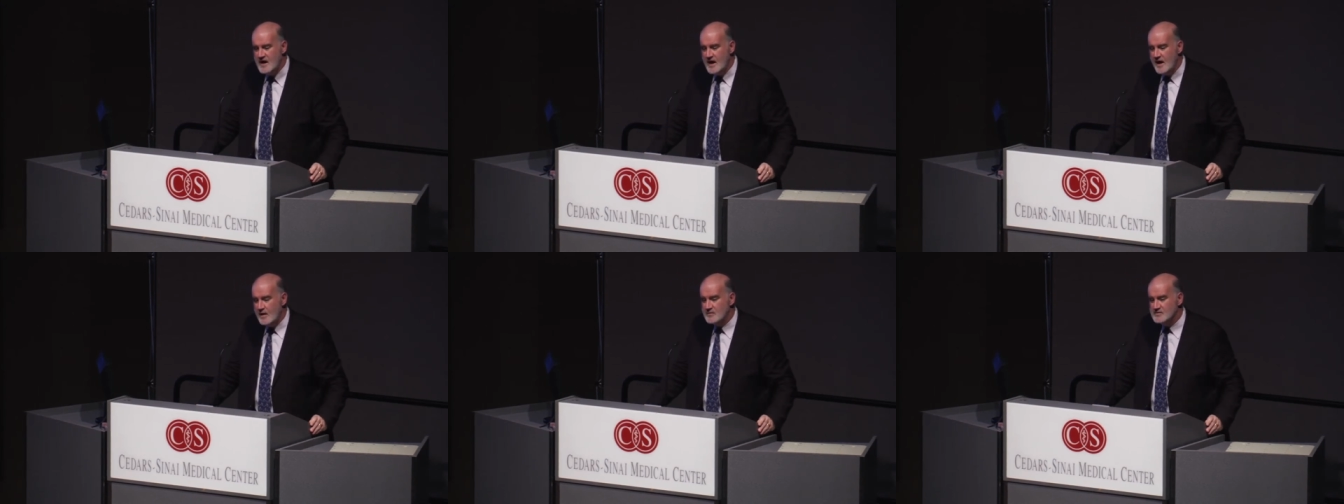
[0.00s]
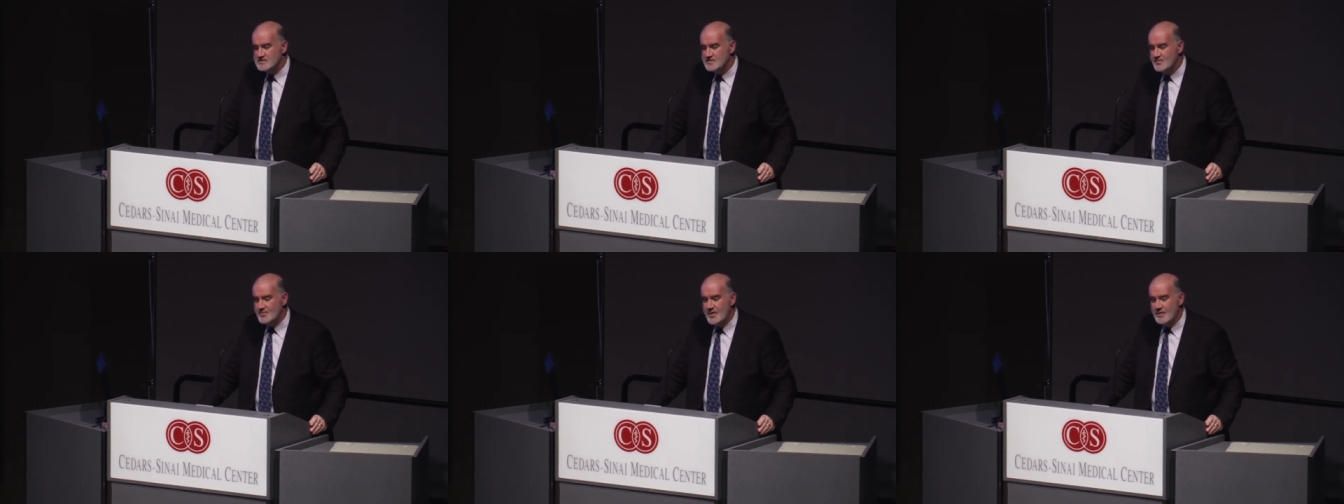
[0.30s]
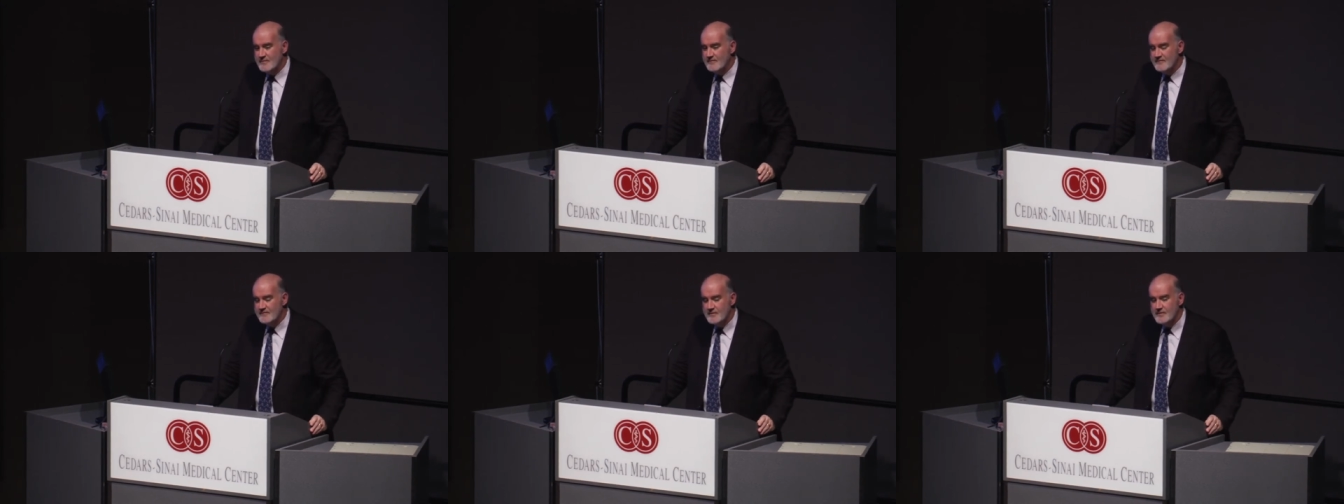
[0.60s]
and was a
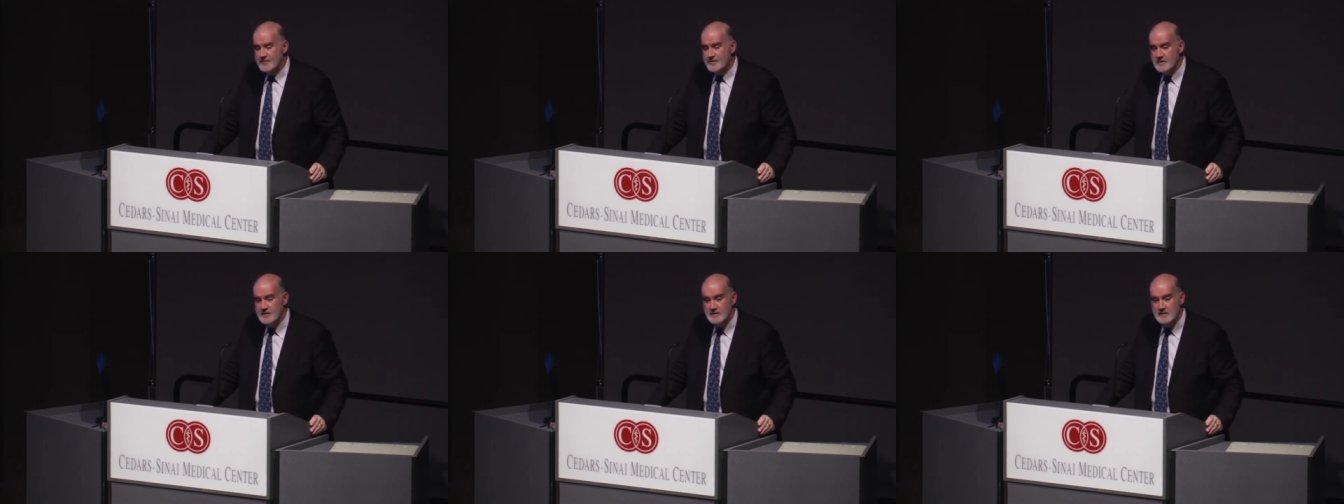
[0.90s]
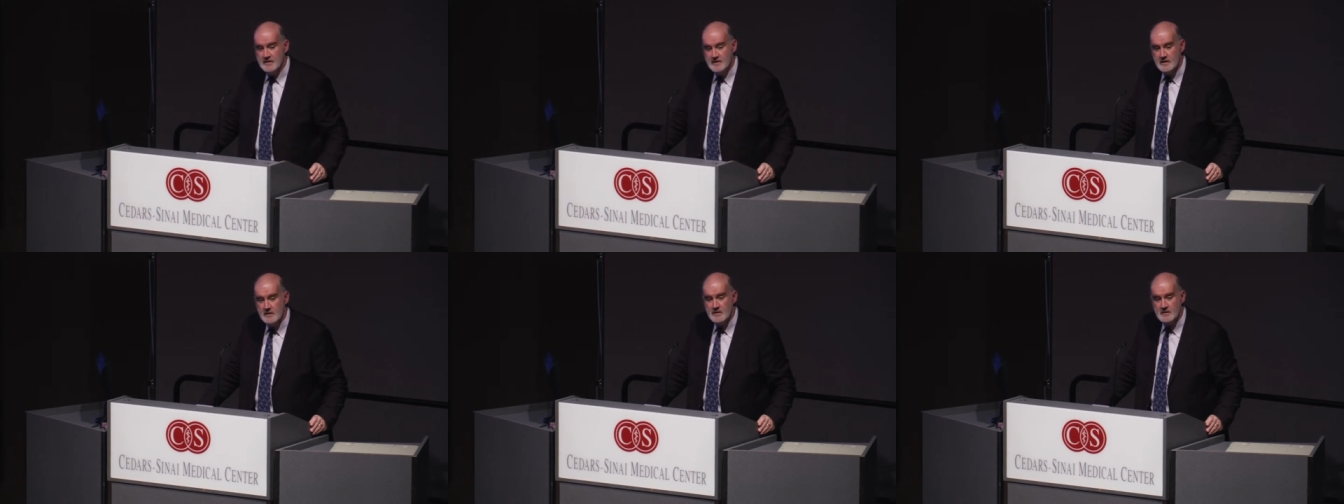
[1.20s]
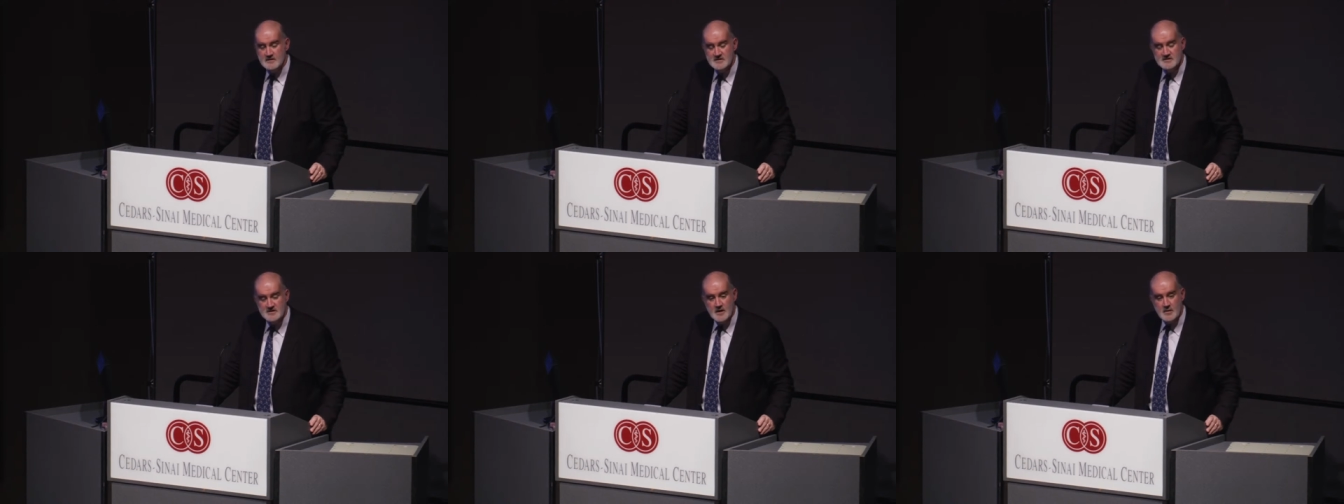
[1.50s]
problem very early
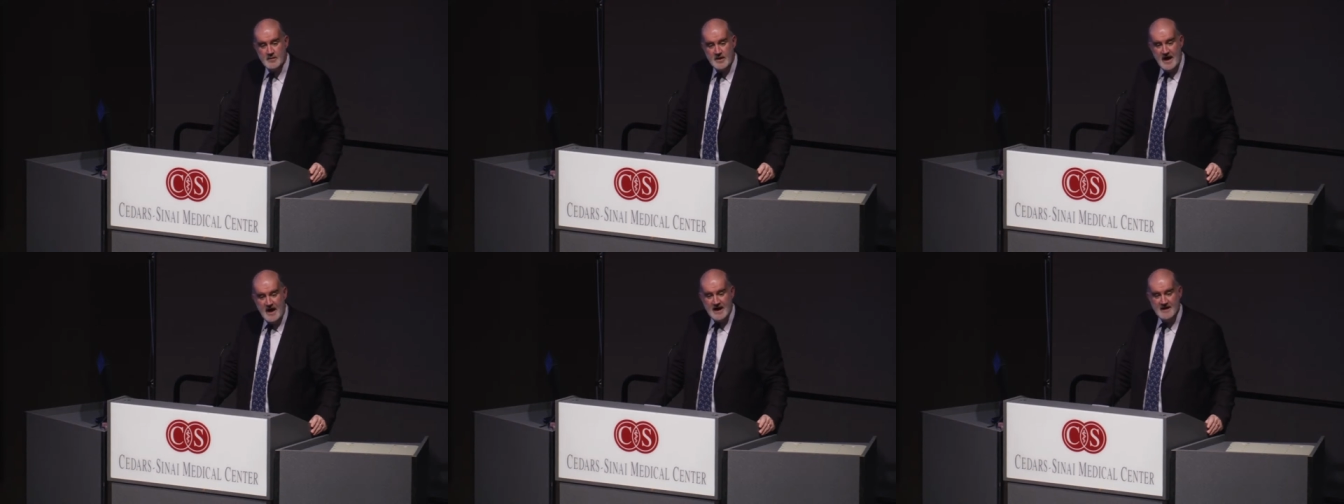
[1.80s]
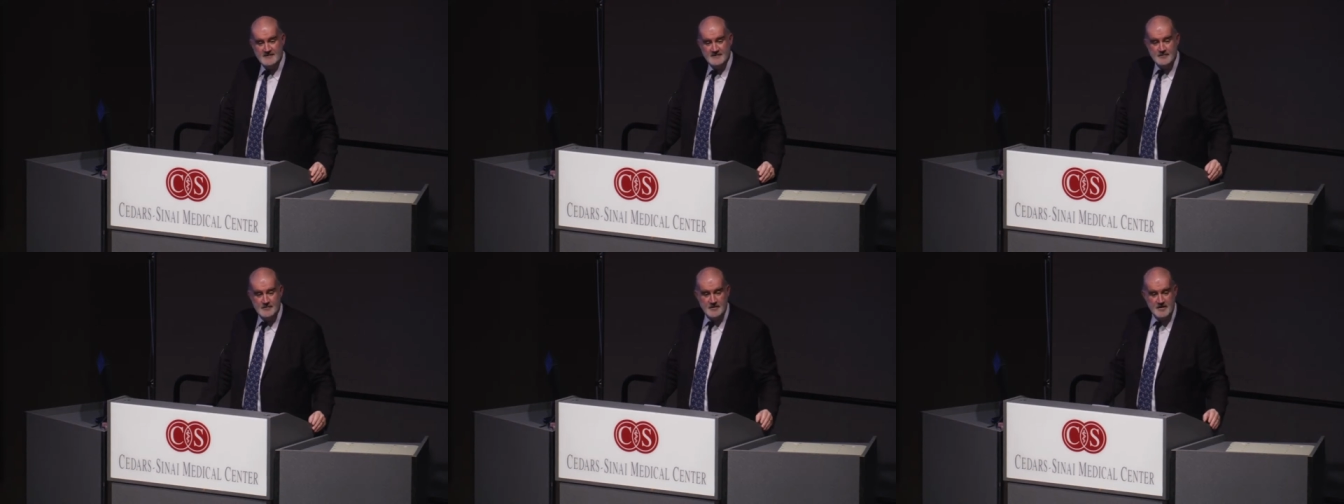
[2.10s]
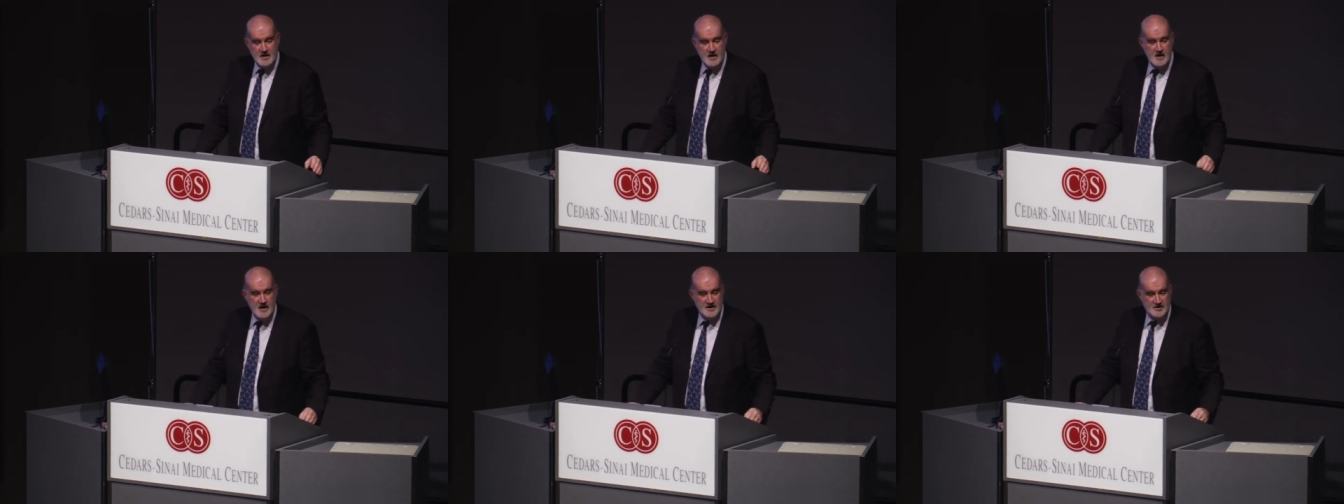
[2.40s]
on, so we had a very
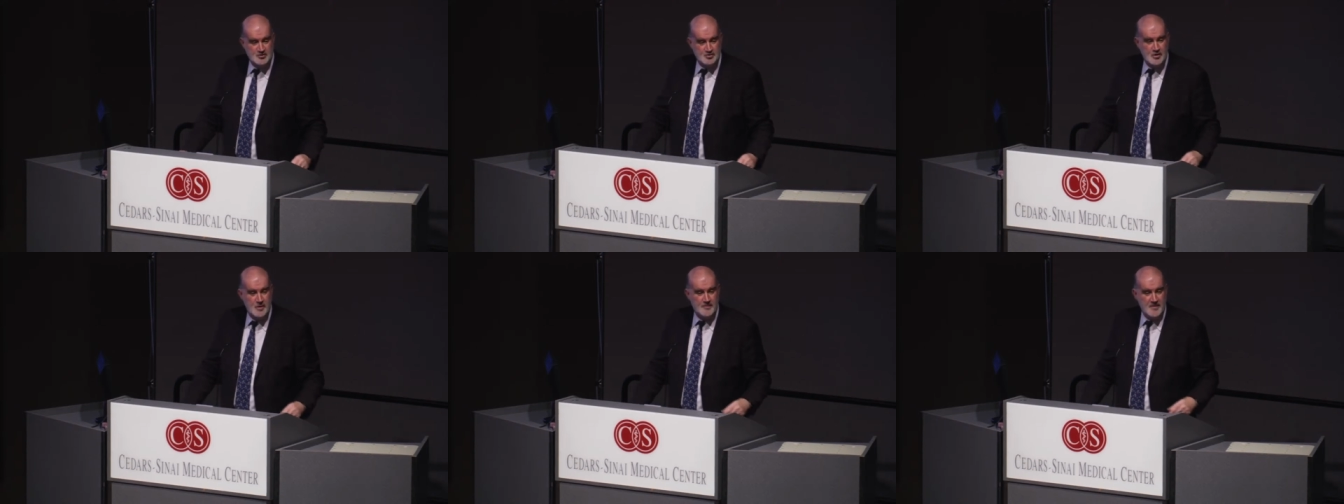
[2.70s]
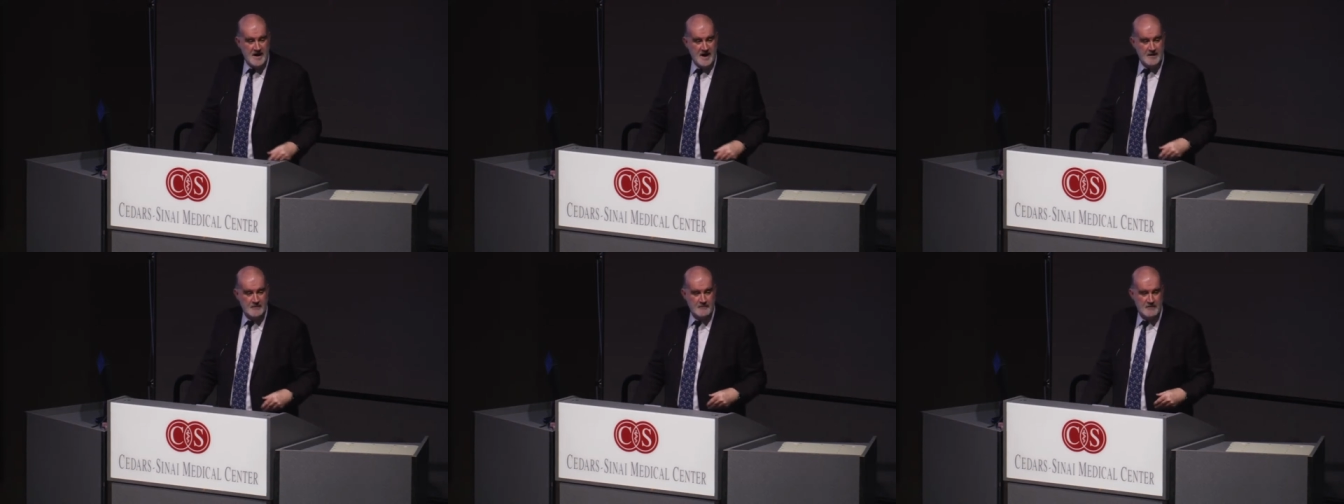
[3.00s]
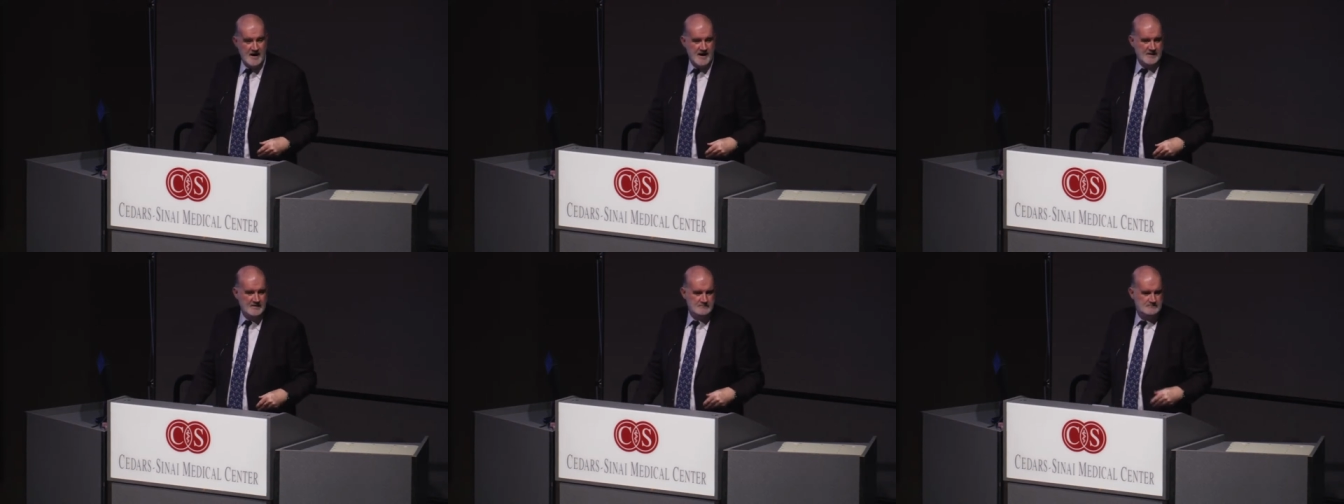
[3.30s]
high dropout
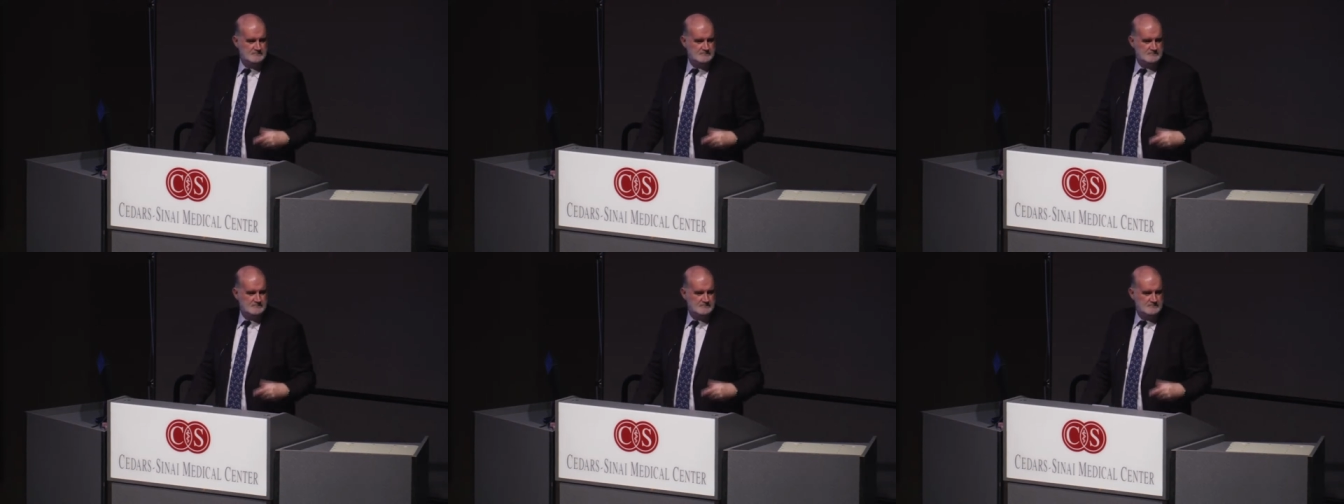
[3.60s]
rate.